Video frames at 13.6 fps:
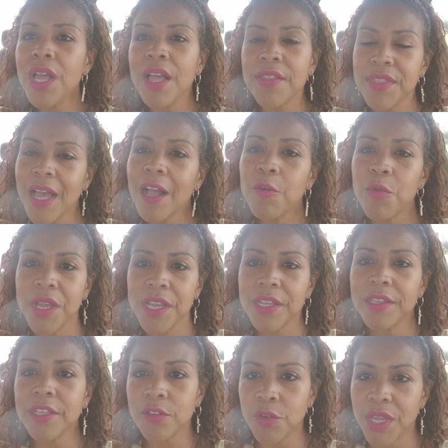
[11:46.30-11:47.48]
that way,
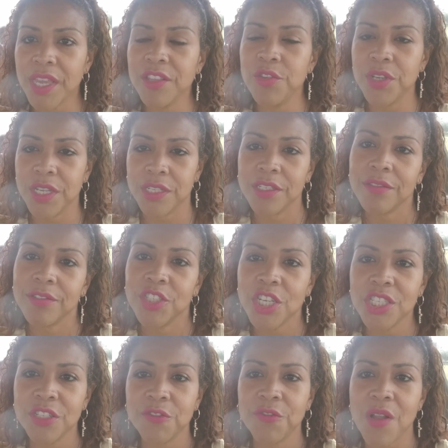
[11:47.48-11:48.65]
okay, you can
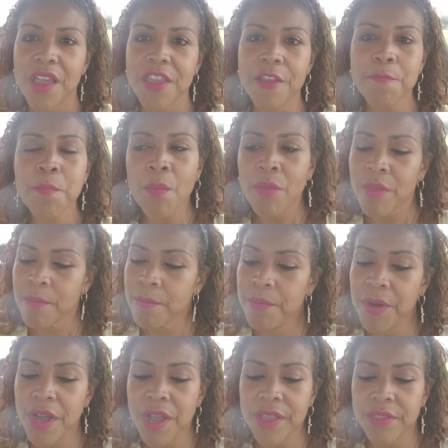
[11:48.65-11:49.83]
justify it.
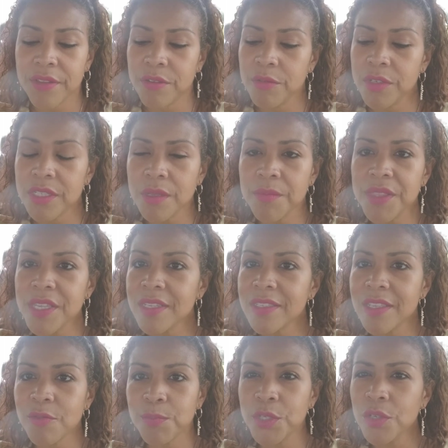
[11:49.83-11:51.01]
But there were some things
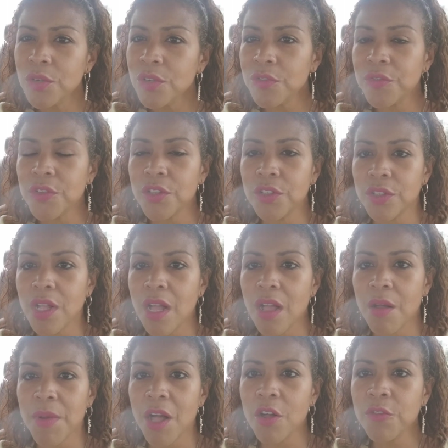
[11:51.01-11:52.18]
that beautiful,
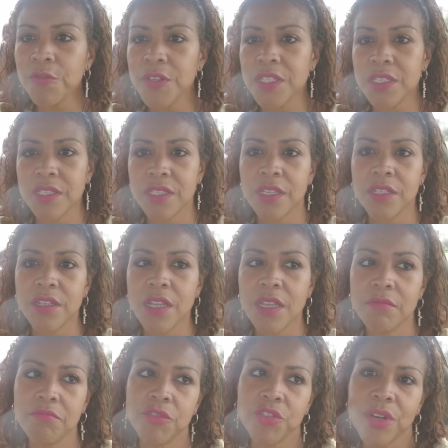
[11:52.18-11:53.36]
outfits
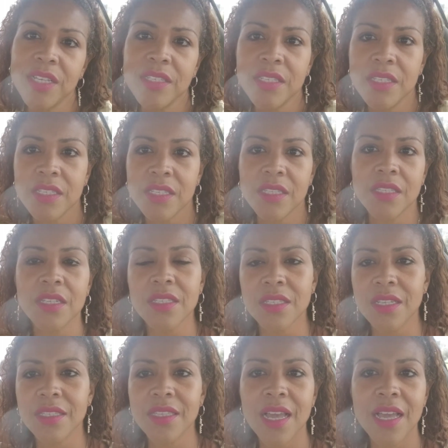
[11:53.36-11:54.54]
and dresses and things
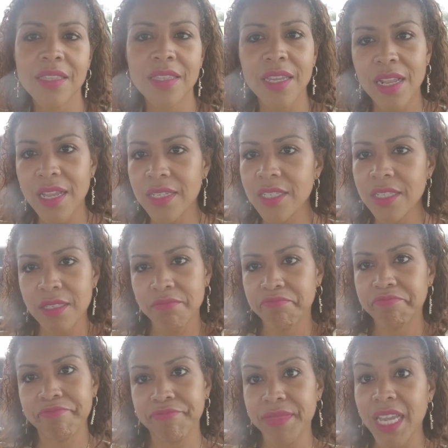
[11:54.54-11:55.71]
like that I just
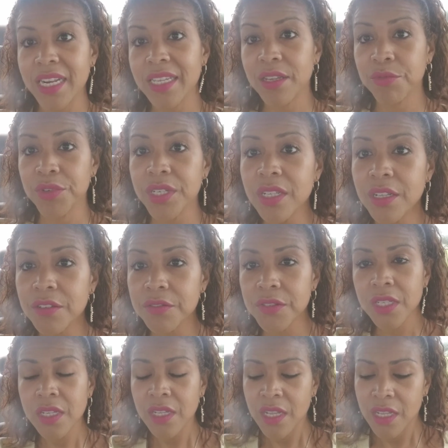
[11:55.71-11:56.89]
had to get rid of,
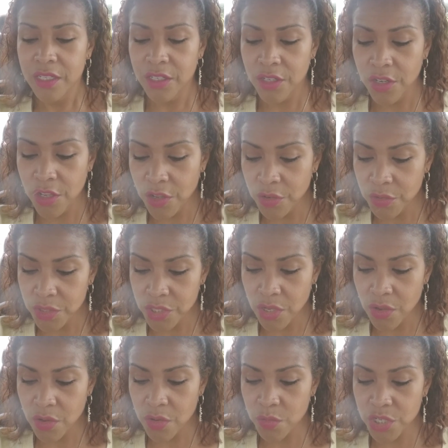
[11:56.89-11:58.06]

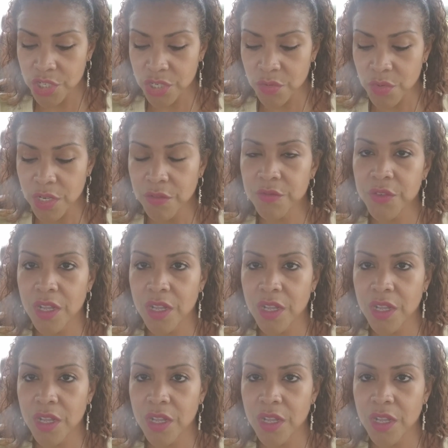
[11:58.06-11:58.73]
so wish I would have,